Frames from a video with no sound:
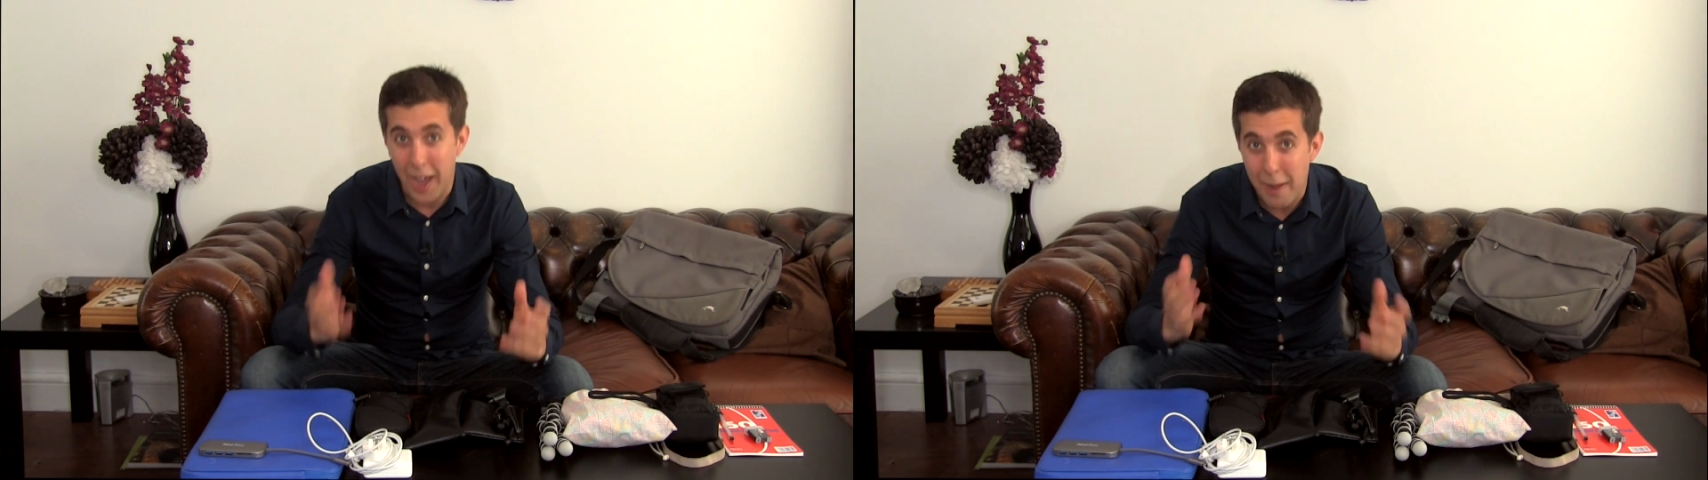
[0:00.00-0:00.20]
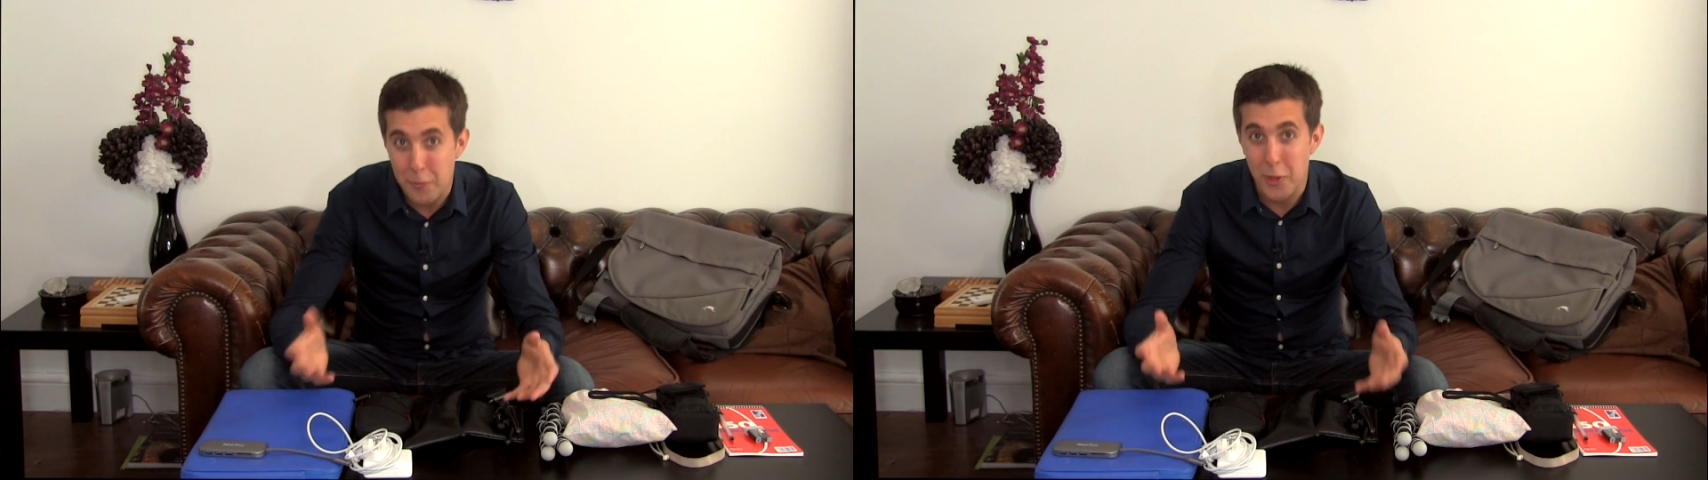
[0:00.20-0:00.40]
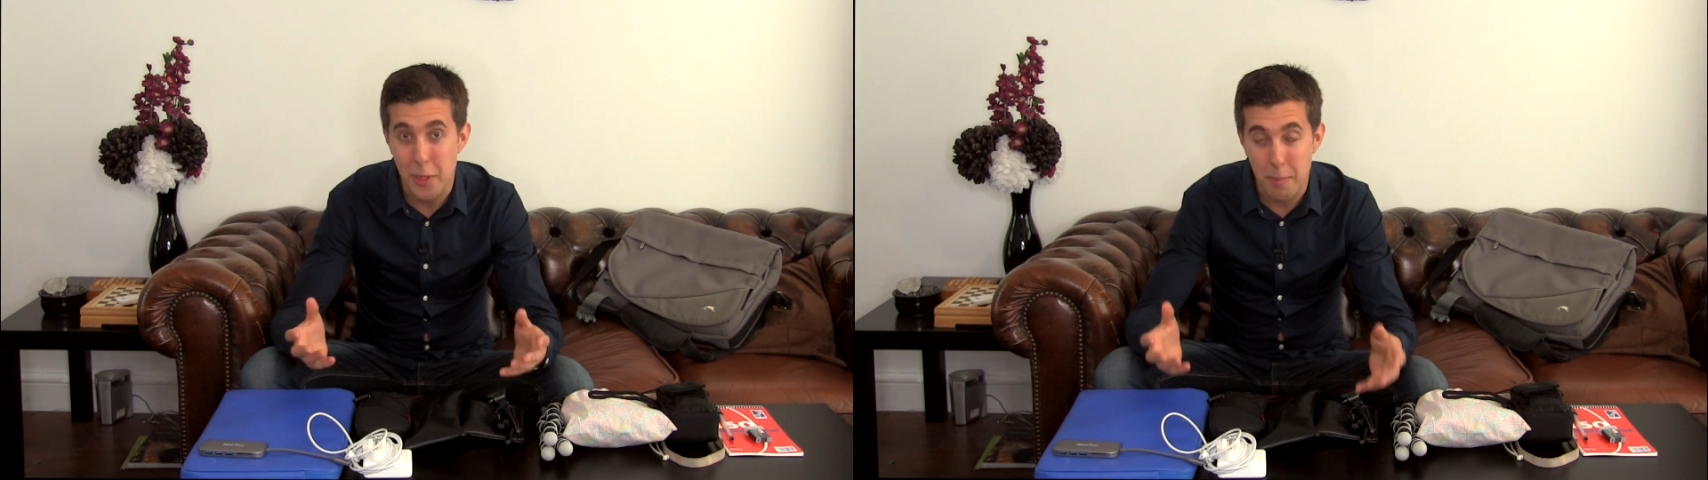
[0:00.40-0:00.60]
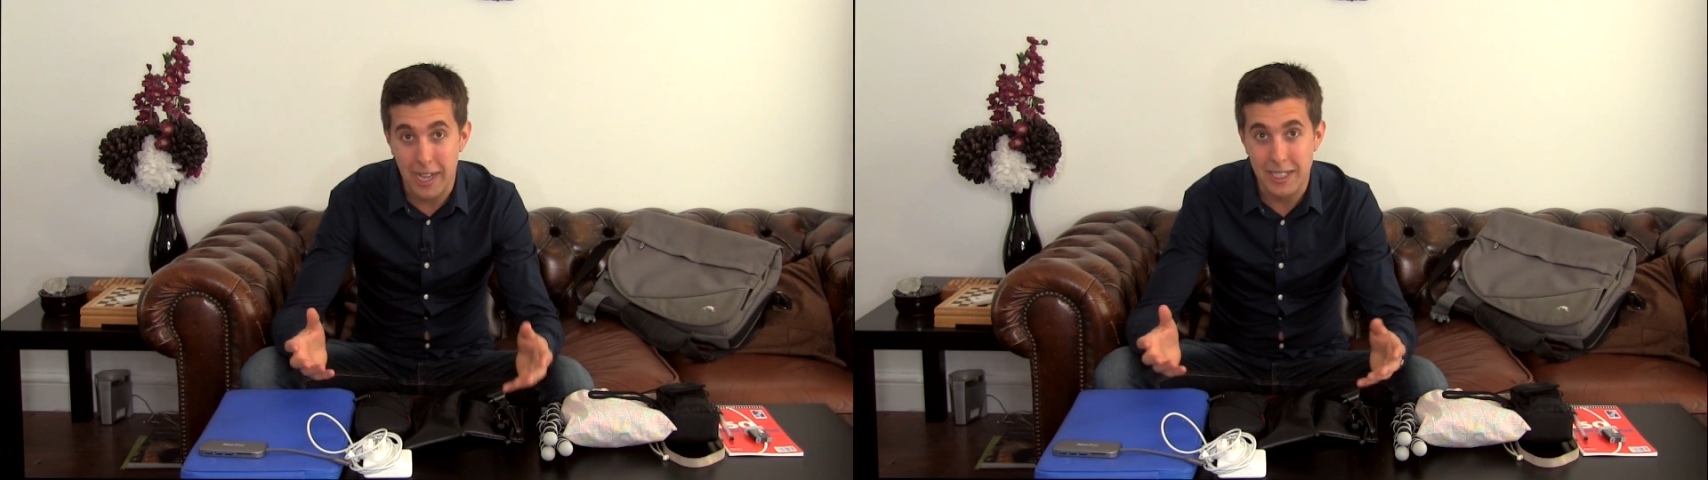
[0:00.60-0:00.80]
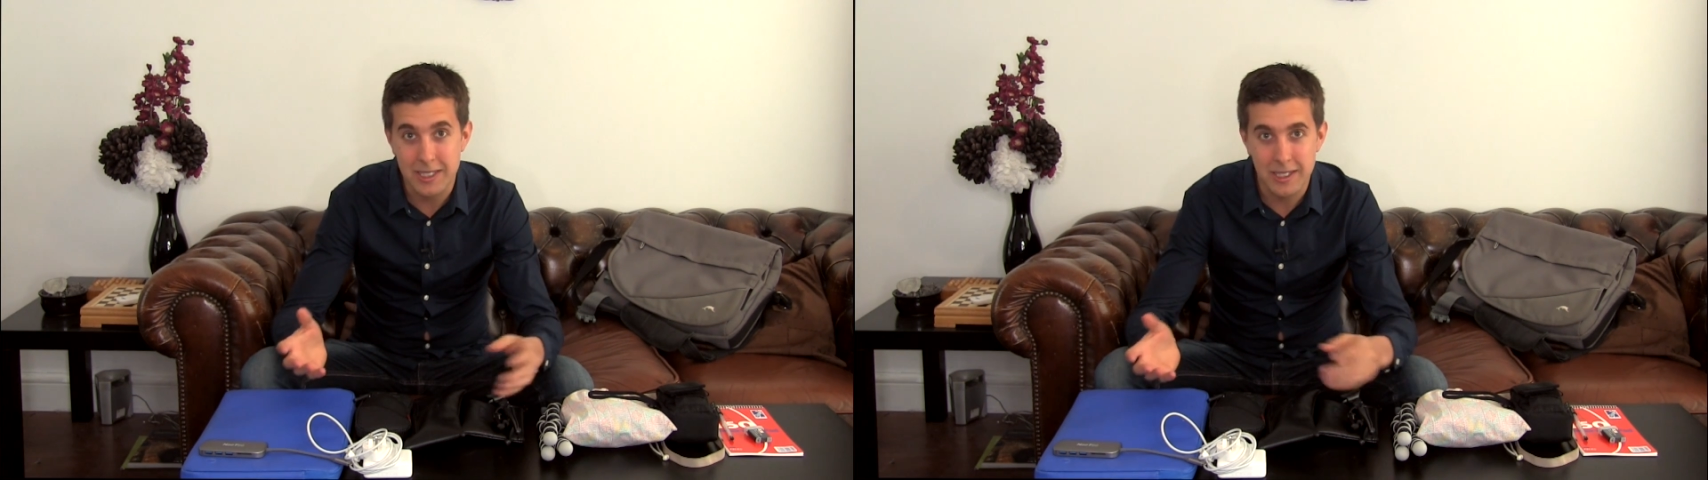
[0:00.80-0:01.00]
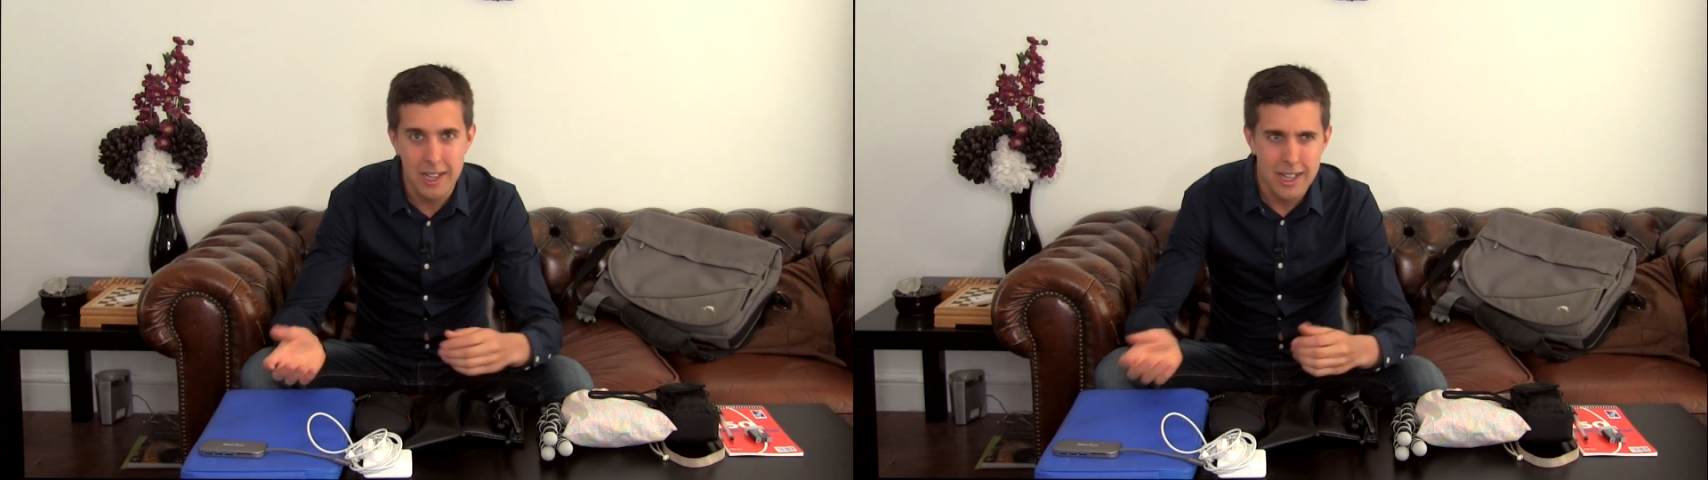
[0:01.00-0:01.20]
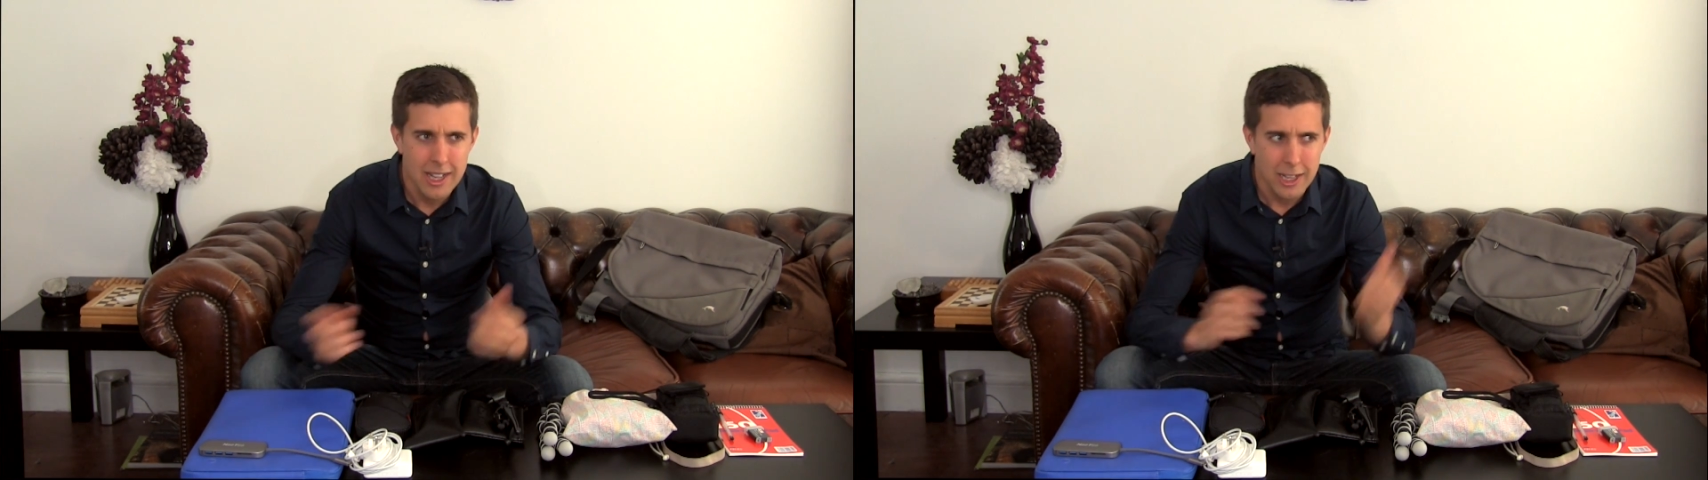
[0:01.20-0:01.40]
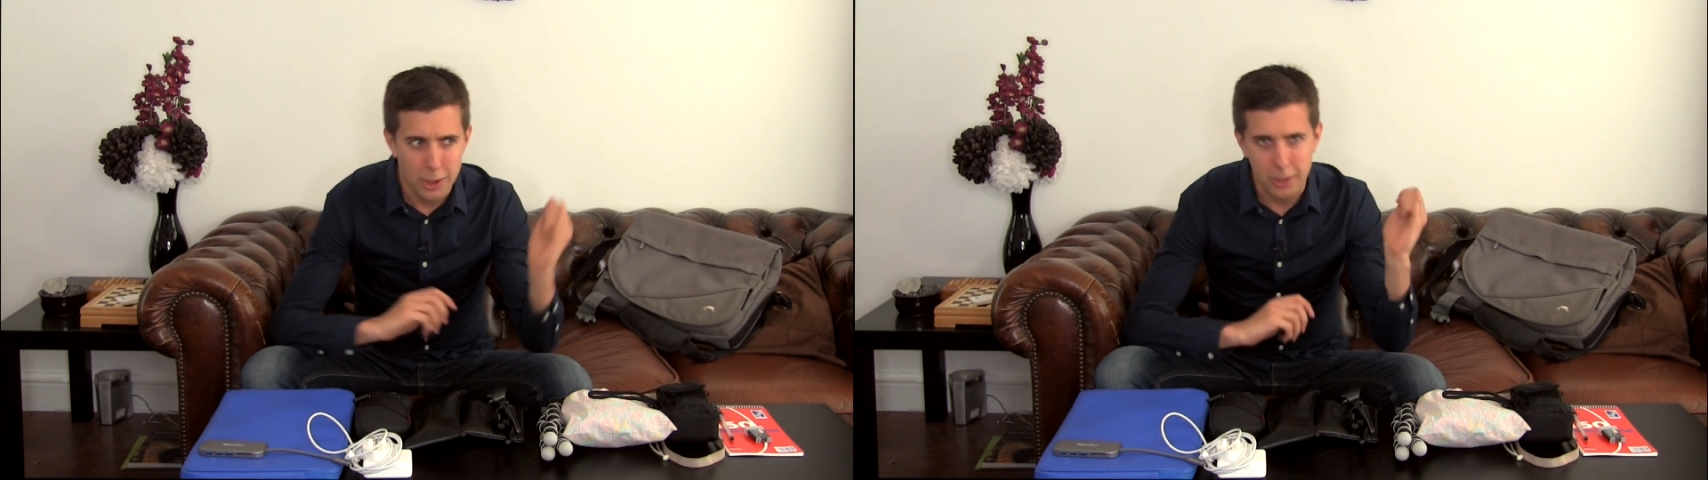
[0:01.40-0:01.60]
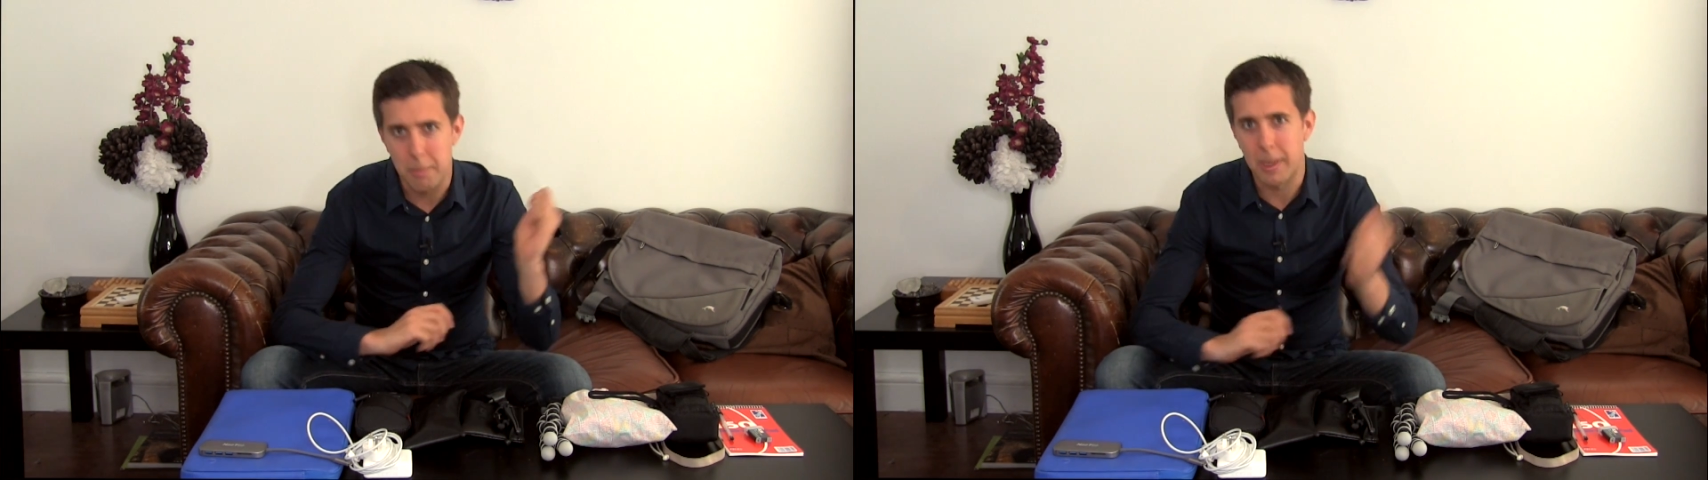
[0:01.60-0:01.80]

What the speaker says: I have done it in the past, lugging